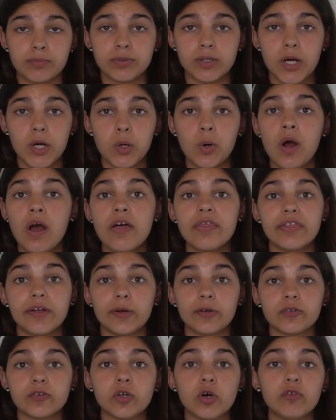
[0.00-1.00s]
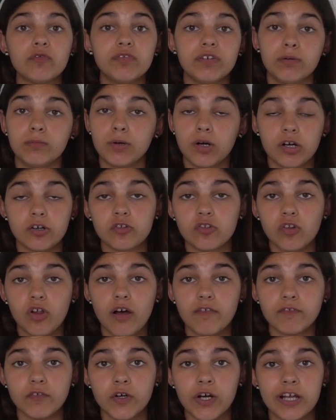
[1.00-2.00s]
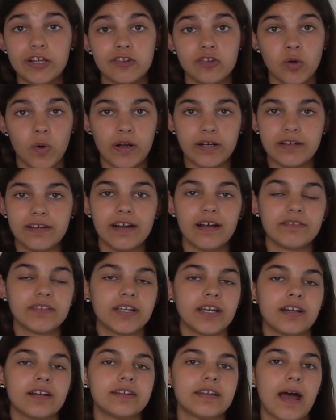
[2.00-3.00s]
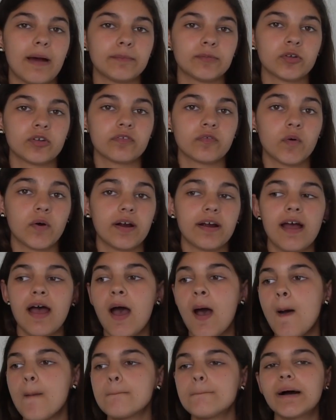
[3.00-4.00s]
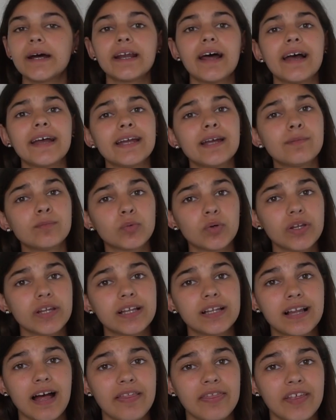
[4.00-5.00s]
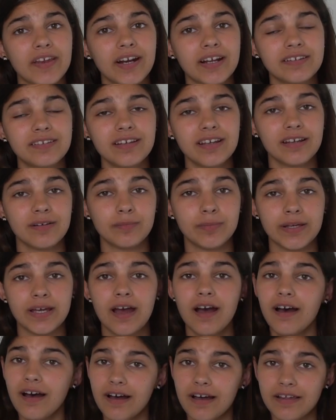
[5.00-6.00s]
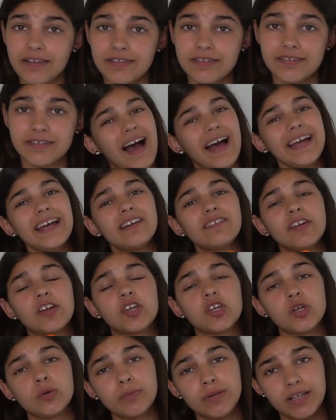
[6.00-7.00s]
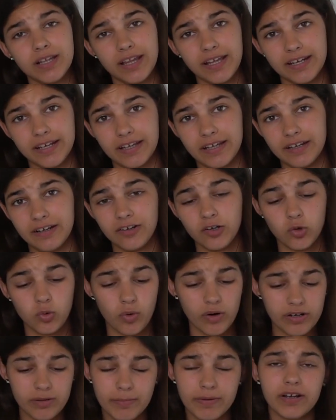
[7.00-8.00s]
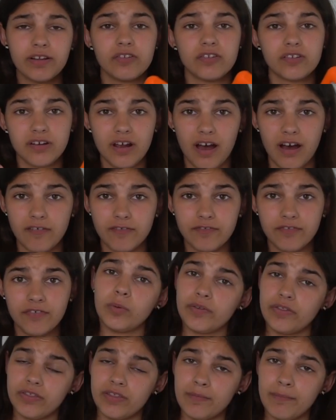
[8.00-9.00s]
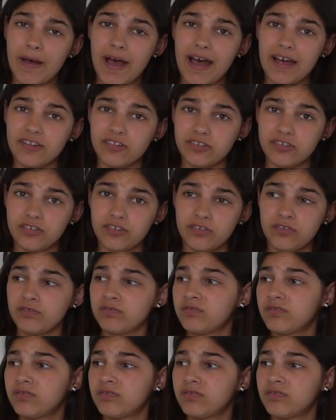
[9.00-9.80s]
Pro, there is no film card slot for it, so I did have to get adapters for it. But I am really glad that I did, because I have accumulated quite a bit of stuff within the past